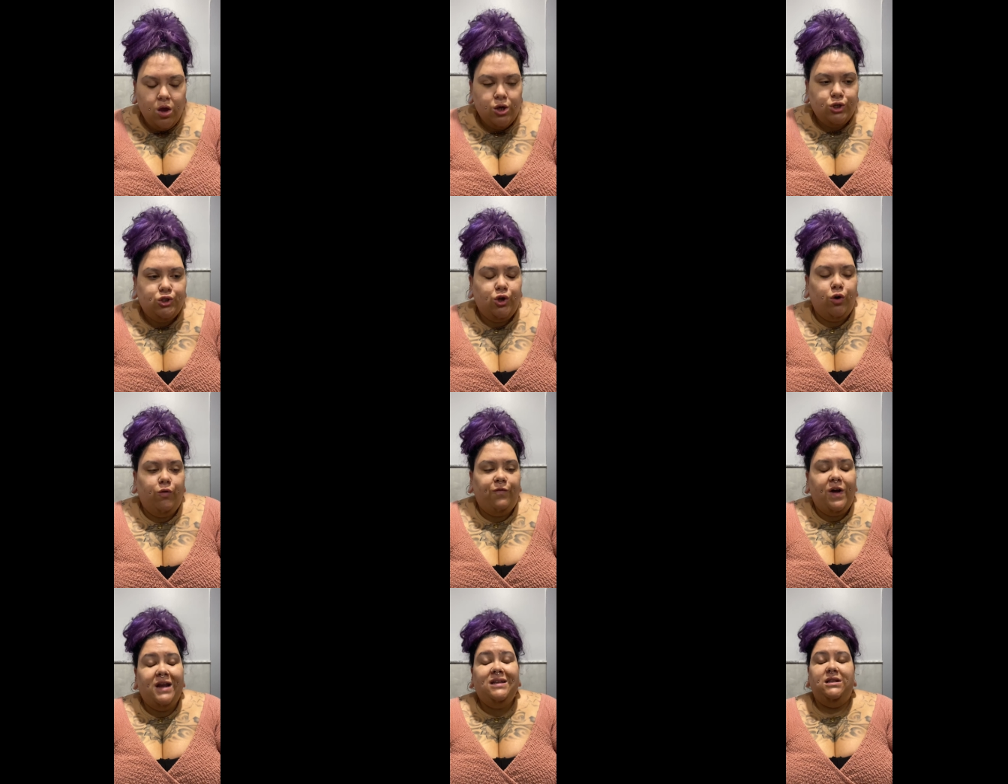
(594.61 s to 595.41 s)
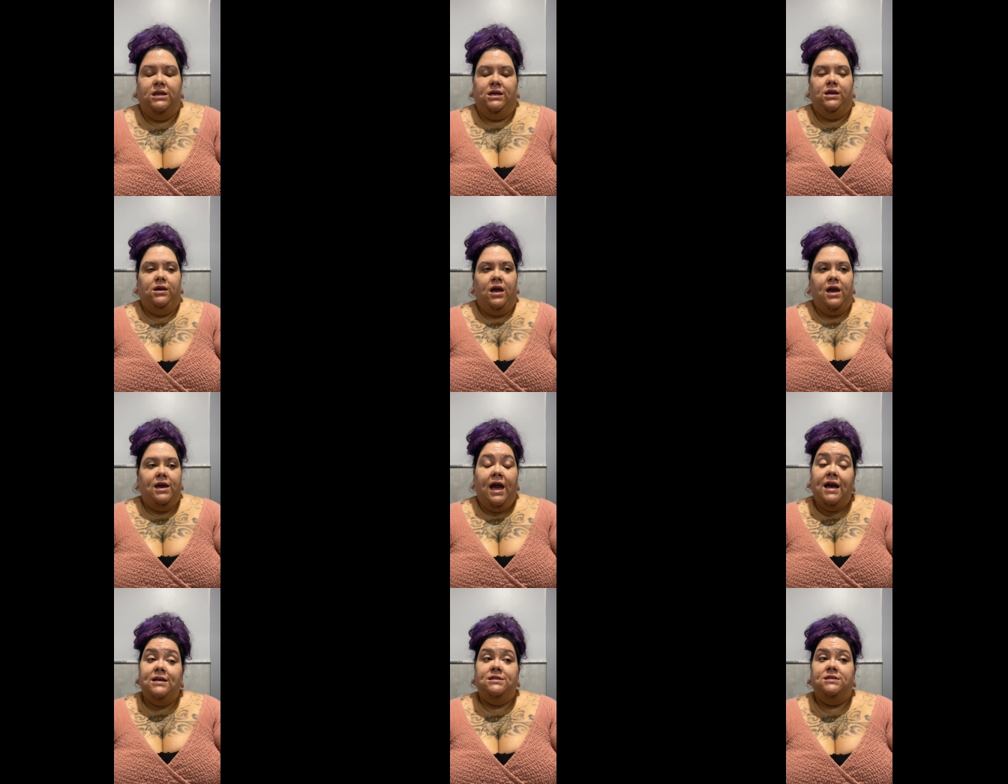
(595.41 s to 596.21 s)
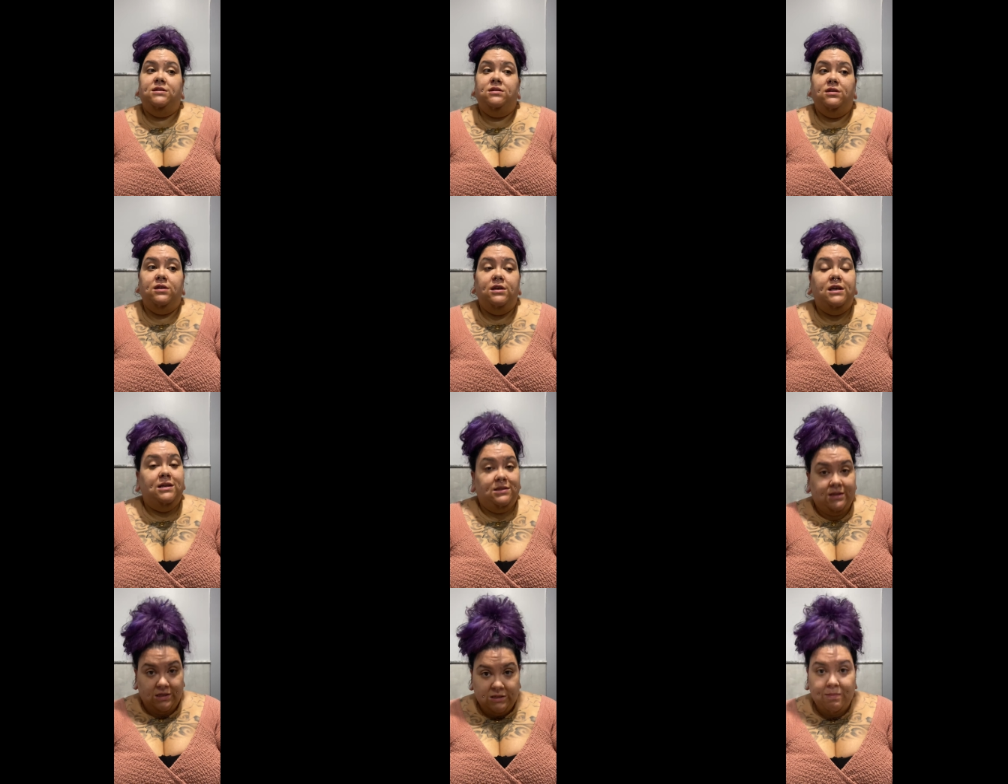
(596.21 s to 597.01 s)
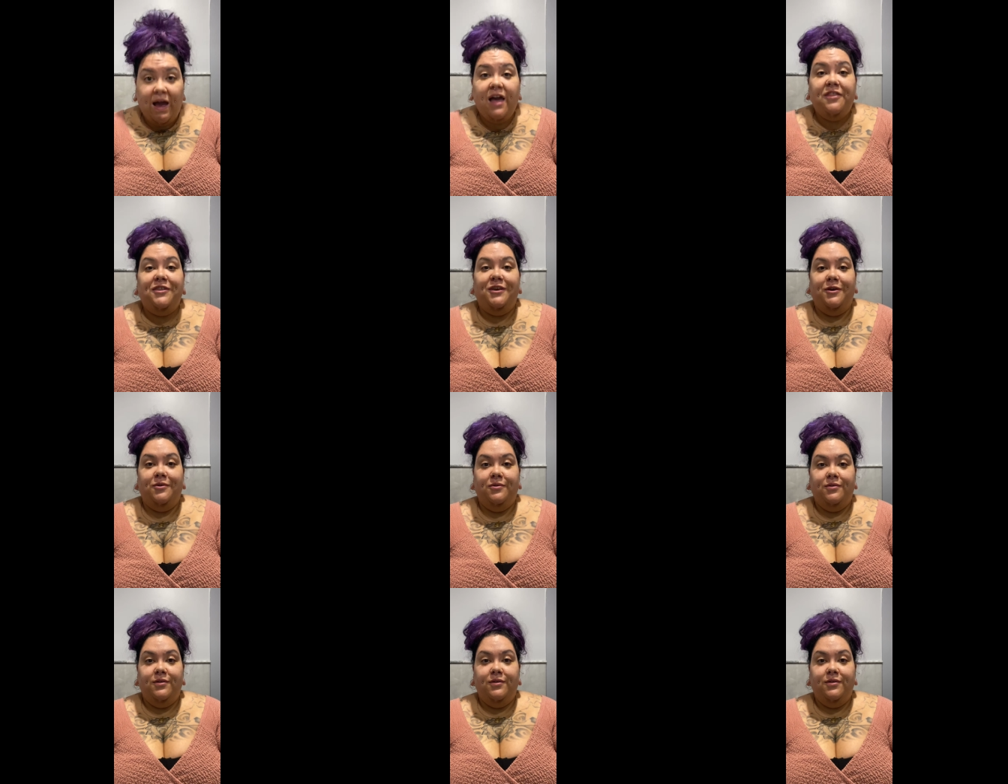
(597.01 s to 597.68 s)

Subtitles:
So finally, I asked, is this Mathew?